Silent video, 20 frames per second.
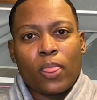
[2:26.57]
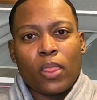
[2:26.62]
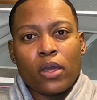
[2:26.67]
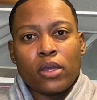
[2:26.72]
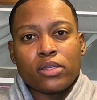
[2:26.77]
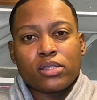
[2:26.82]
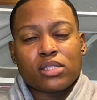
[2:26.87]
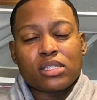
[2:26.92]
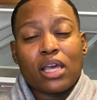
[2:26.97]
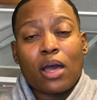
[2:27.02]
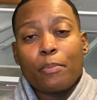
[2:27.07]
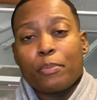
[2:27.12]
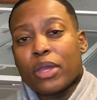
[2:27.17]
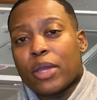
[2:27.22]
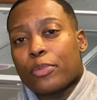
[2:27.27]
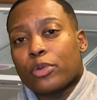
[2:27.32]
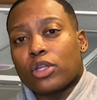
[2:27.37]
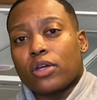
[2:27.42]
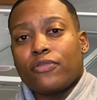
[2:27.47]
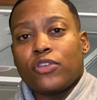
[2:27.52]
Some people
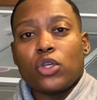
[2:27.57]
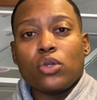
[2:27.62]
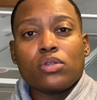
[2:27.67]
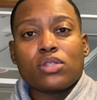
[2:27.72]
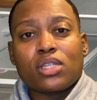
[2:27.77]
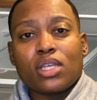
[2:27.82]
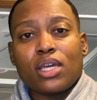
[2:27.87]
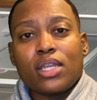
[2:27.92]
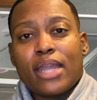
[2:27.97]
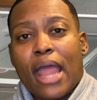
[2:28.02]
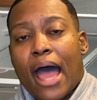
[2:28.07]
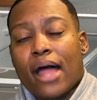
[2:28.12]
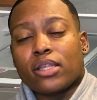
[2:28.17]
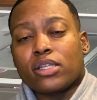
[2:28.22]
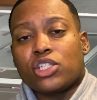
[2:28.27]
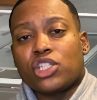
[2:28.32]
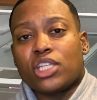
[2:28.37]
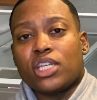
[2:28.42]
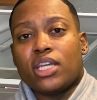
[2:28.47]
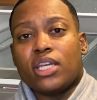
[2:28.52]
have used the
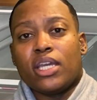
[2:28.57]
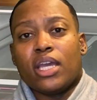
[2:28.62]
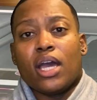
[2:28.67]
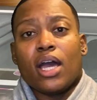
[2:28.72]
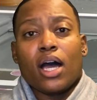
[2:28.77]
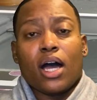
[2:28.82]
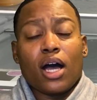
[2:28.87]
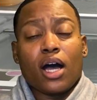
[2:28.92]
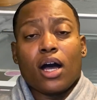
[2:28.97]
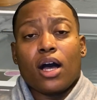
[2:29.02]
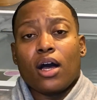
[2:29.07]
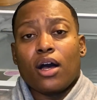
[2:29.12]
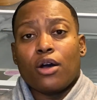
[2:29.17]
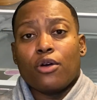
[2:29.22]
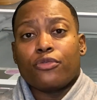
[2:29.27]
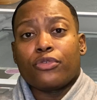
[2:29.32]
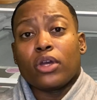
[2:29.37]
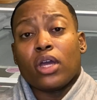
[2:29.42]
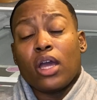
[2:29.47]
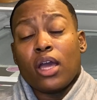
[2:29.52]
analogy of
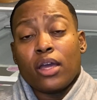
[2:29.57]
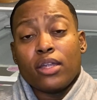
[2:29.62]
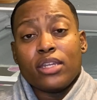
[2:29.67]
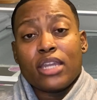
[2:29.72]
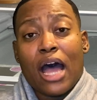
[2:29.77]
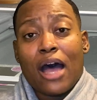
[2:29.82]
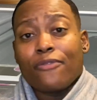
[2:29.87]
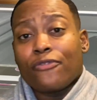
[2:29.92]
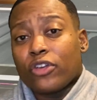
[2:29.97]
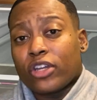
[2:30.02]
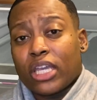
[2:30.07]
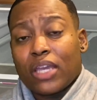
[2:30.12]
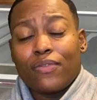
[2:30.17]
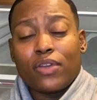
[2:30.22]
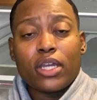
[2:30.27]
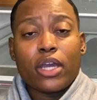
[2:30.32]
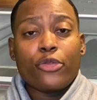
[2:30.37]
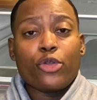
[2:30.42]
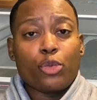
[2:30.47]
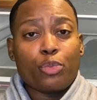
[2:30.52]
not forgiving
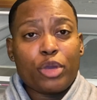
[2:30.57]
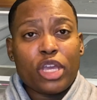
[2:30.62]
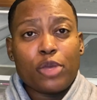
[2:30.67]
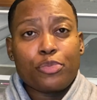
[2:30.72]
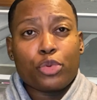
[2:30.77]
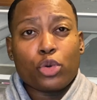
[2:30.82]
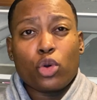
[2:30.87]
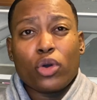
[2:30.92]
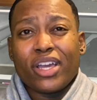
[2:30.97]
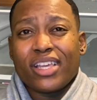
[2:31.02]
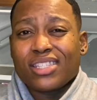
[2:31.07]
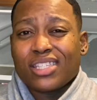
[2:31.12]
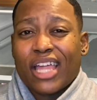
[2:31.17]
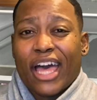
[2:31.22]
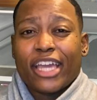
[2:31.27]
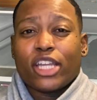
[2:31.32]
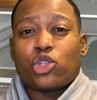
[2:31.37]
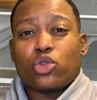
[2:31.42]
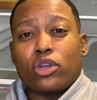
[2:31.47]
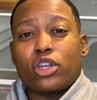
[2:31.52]
other people is like
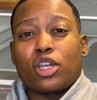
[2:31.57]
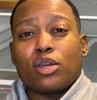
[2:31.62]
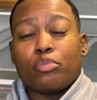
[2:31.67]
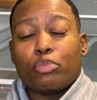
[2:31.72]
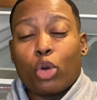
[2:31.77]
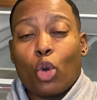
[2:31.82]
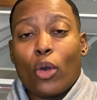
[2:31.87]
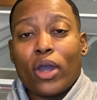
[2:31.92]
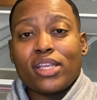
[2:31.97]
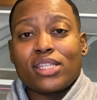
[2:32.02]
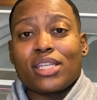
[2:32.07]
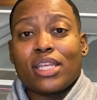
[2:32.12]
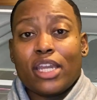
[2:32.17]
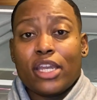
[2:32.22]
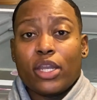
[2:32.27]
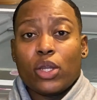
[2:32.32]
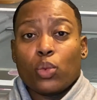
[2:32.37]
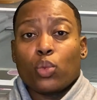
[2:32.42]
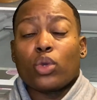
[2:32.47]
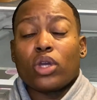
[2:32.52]
drinking poison
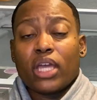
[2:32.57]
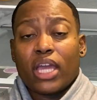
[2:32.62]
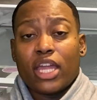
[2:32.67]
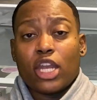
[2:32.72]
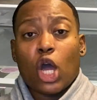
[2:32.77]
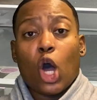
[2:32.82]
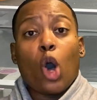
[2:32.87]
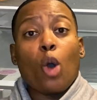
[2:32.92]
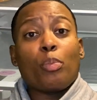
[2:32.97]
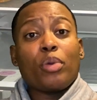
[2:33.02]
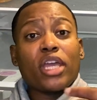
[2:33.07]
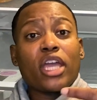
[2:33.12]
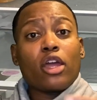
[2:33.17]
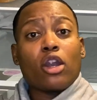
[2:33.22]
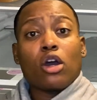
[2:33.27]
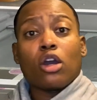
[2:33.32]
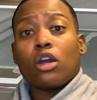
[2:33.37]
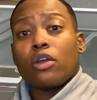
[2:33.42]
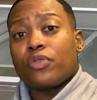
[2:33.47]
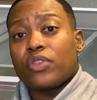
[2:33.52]
and hoping it'll
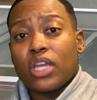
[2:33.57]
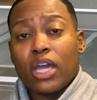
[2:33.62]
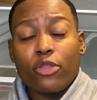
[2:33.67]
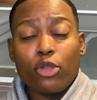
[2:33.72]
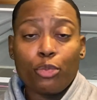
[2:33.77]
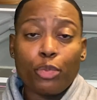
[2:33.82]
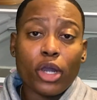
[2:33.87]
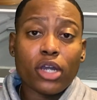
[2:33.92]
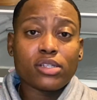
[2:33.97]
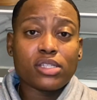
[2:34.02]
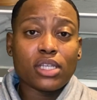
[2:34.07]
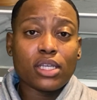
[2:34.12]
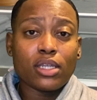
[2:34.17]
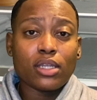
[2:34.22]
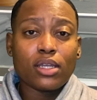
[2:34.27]
hurt the other person.